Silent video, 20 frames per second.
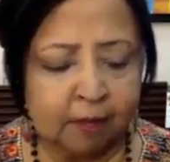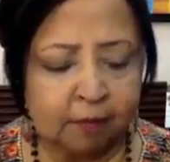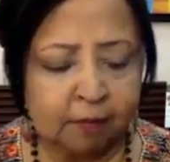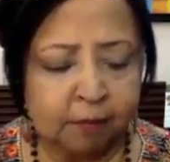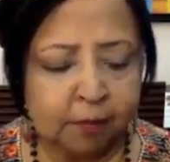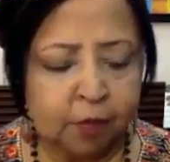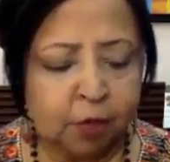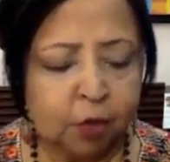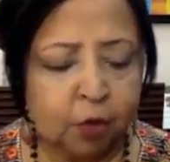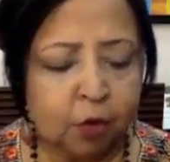
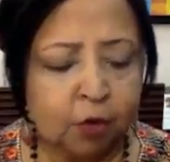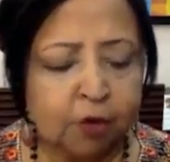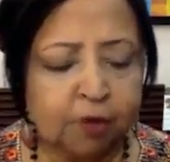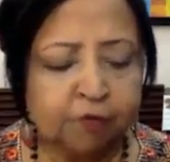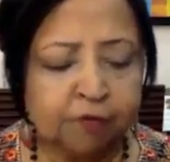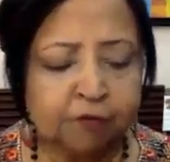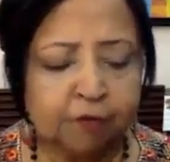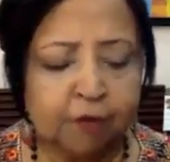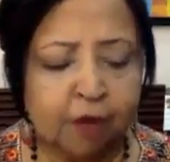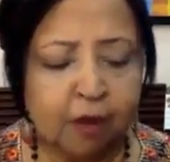
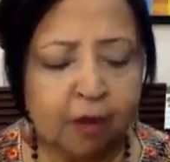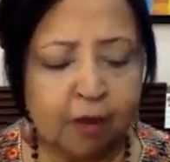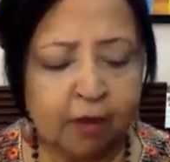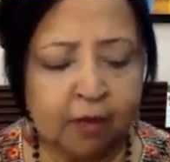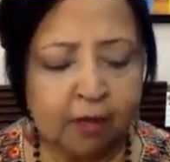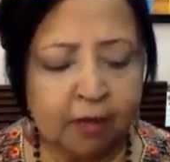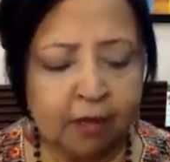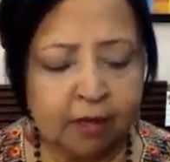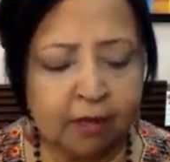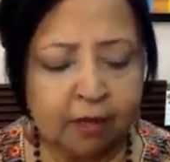
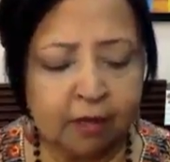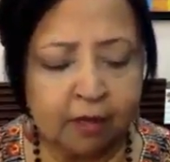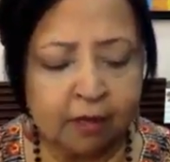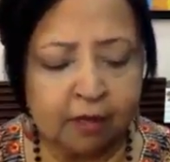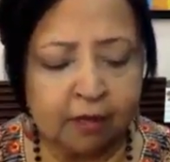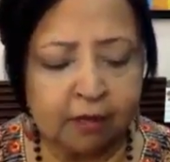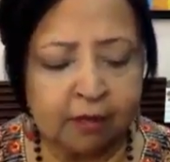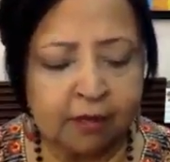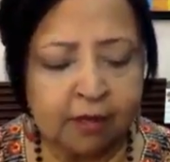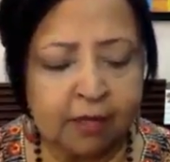purifying
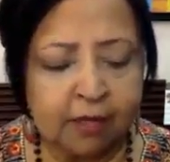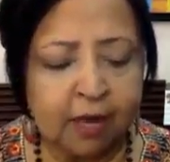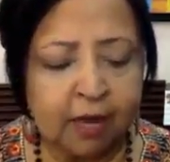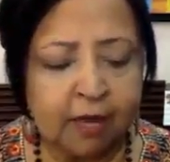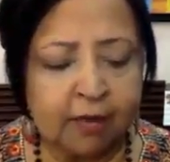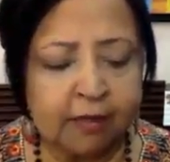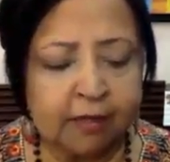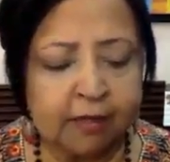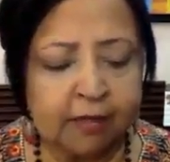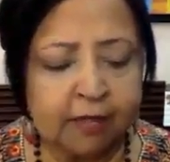the
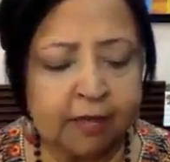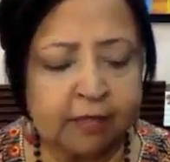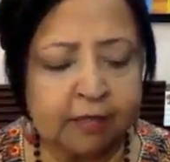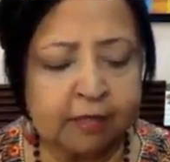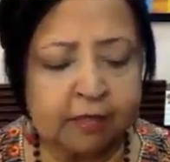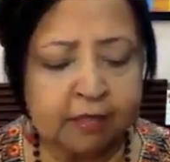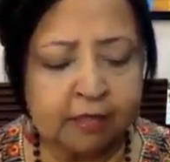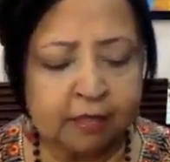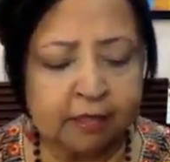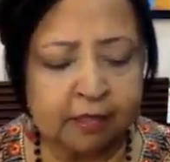
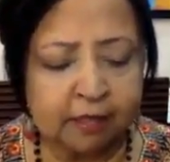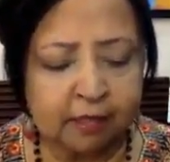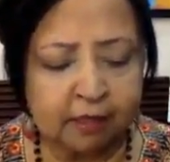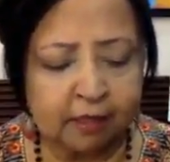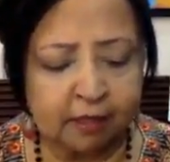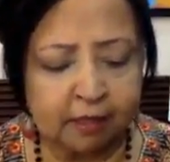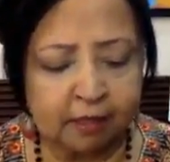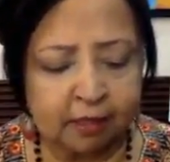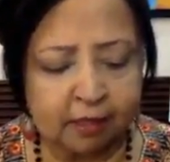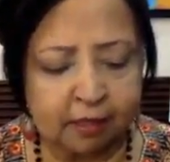identity
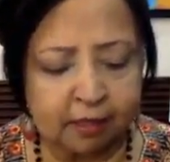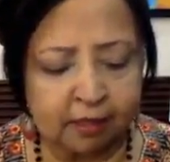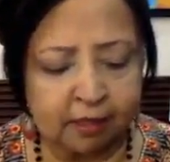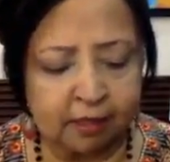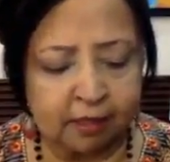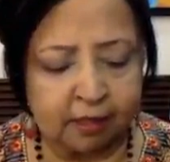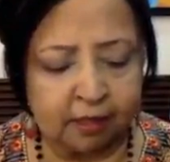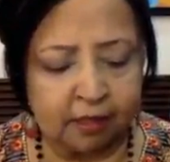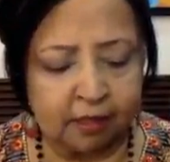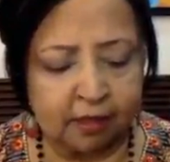
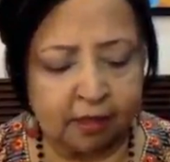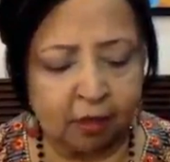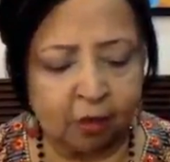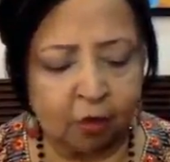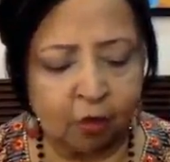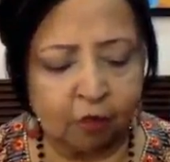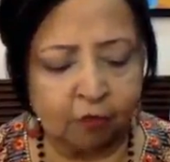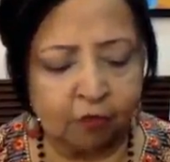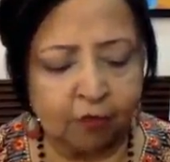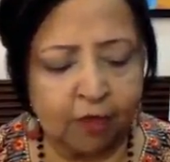
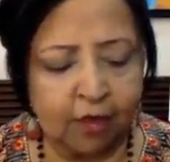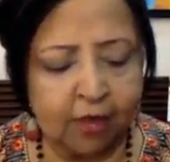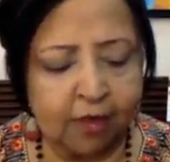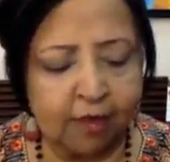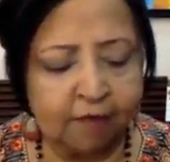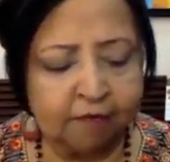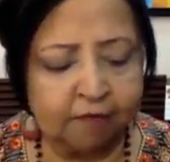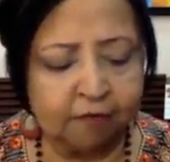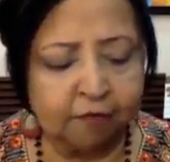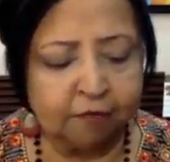of
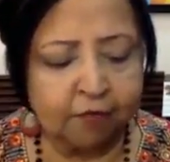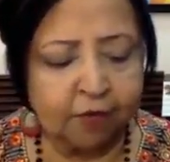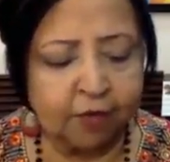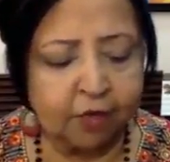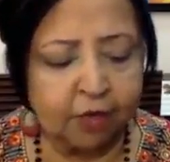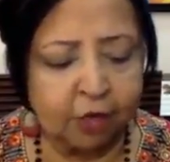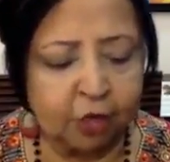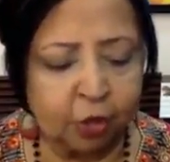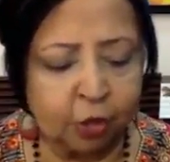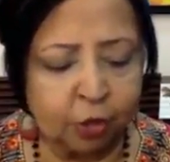every
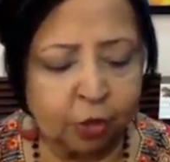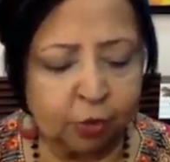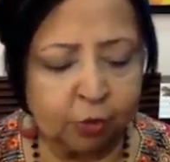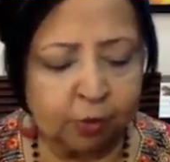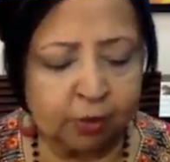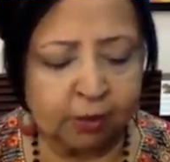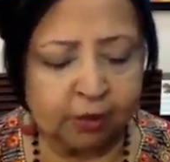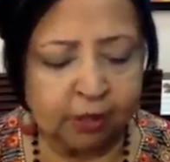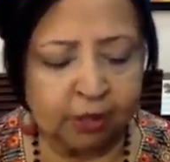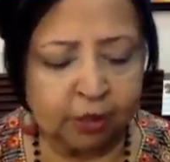
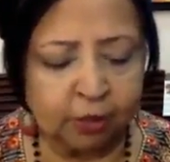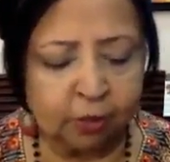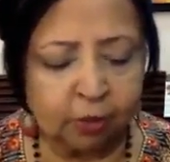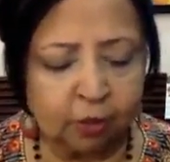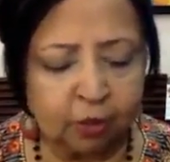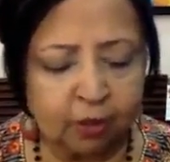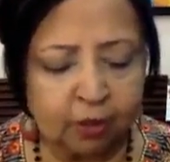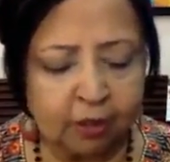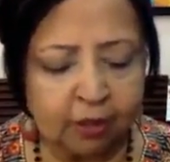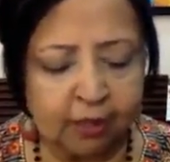human that you are
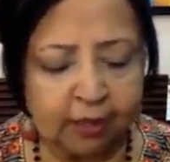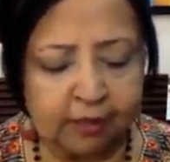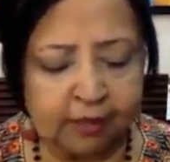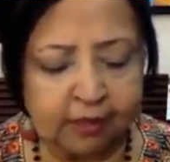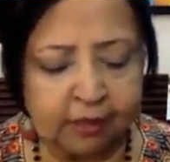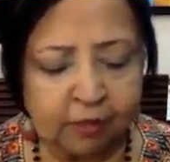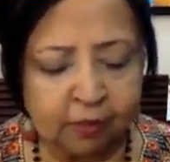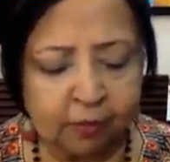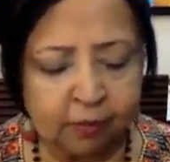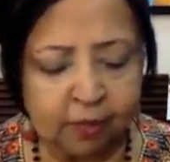
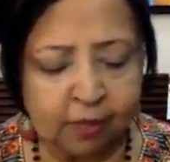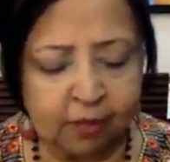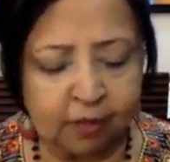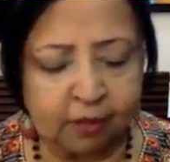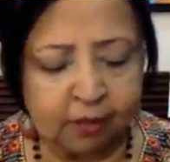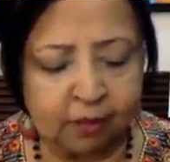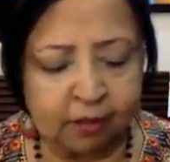connecting with.